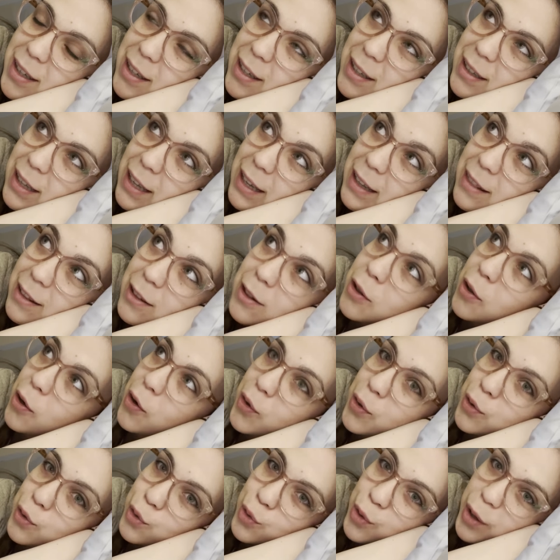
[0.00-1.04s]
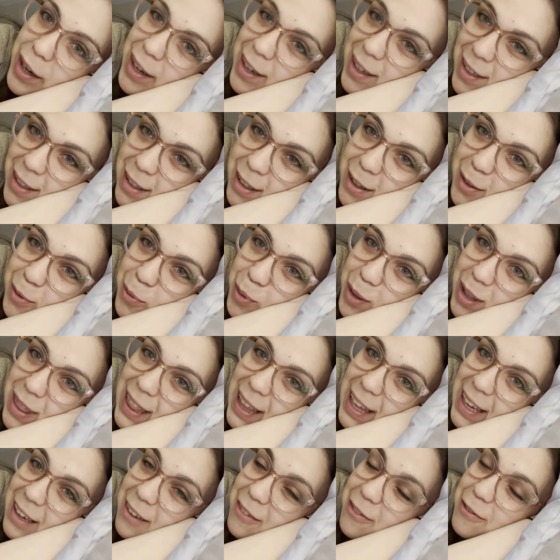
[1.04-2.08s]
like the long train, with
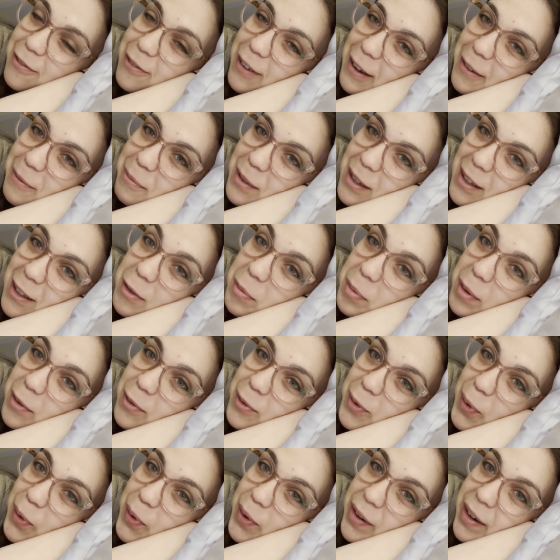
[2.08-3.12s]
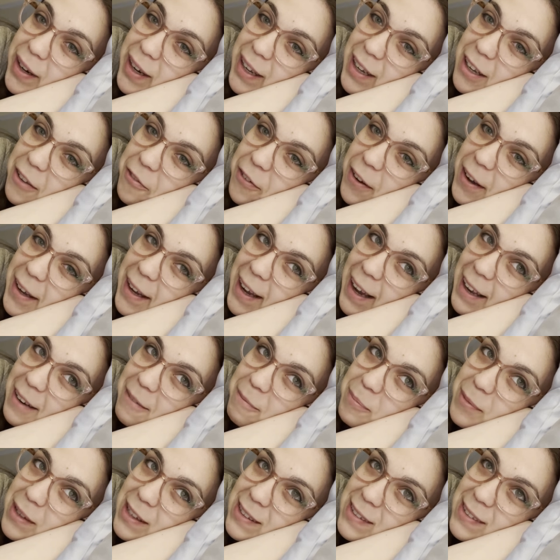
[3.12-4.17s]
like 5 minutes before, and if I had
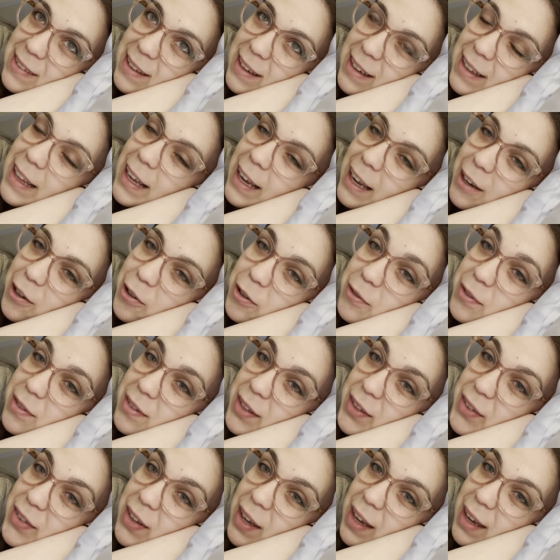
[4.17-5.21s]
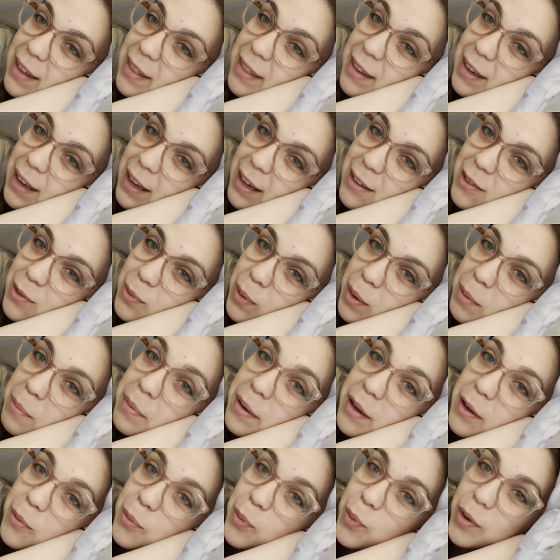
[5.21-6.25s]
missed it, like I could have still taken the next one, but
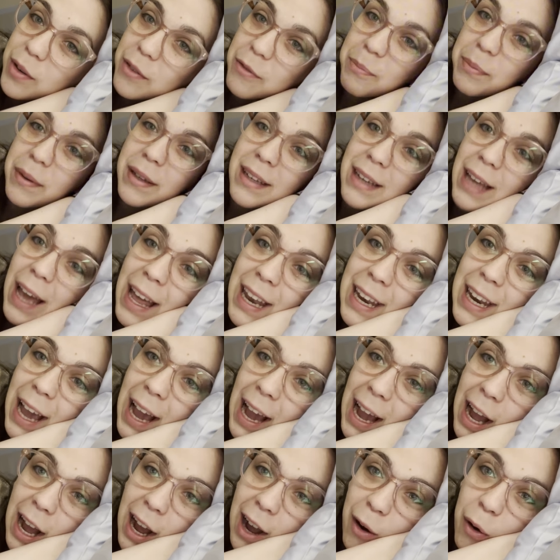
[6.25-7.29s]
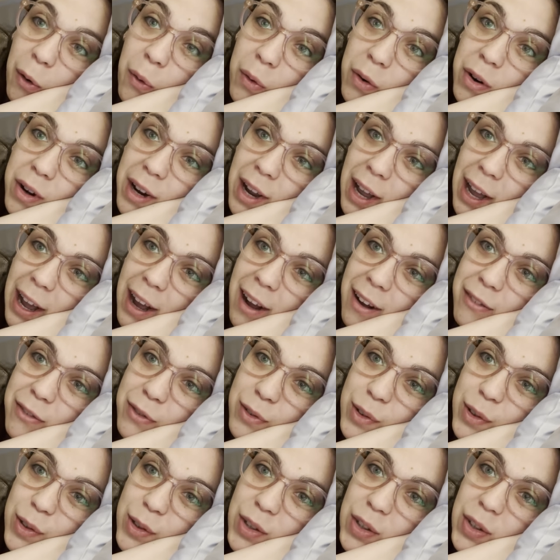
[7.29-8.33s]
it would have been an hour
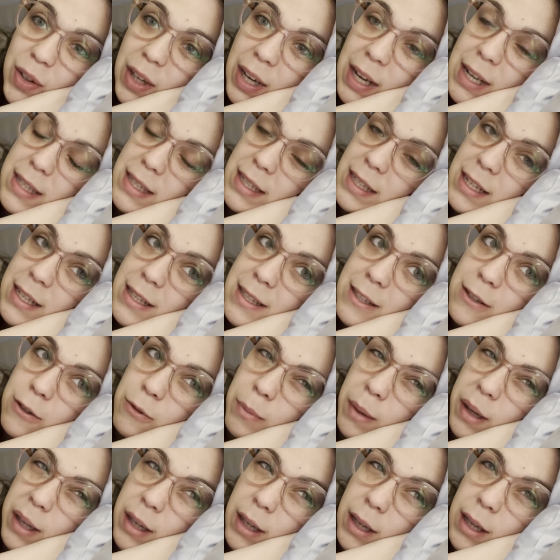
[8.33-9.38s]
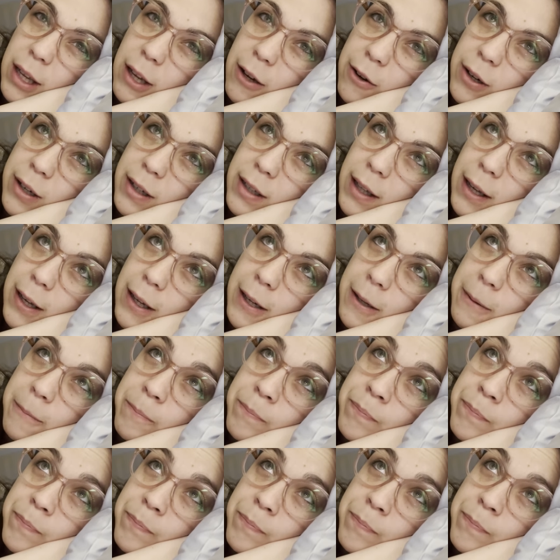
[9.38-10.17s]
after, you guys, and I still made it here at like